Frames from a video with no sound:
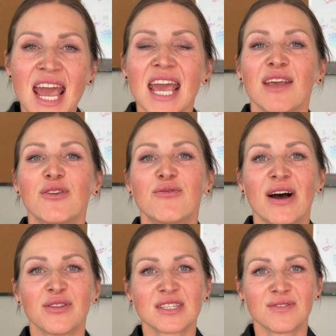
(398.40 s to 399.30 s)
If you
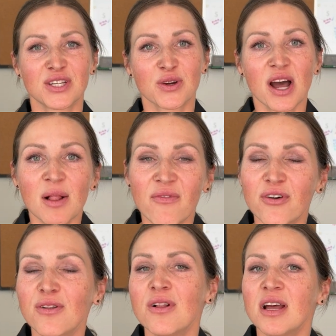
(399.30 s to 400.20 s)
found this video
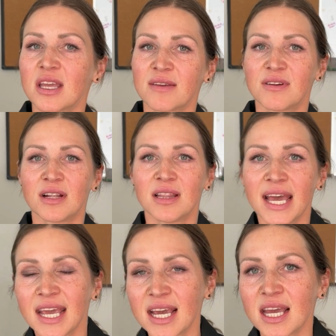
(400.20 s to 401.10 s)
helpful, give it a
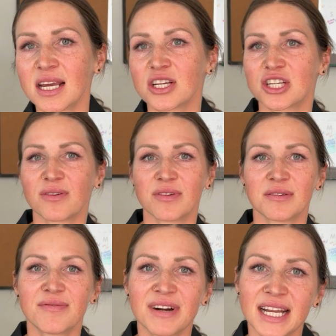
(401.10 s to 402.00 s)
like, share with a
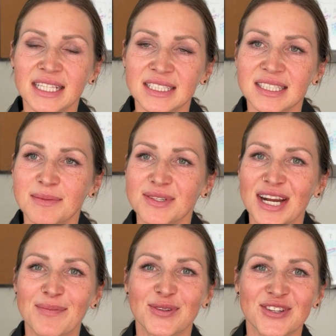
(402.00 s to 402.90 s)
friend,
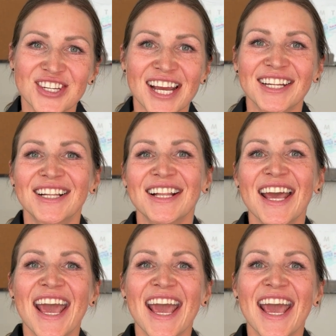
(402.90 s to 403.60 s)
subscribe to the channel.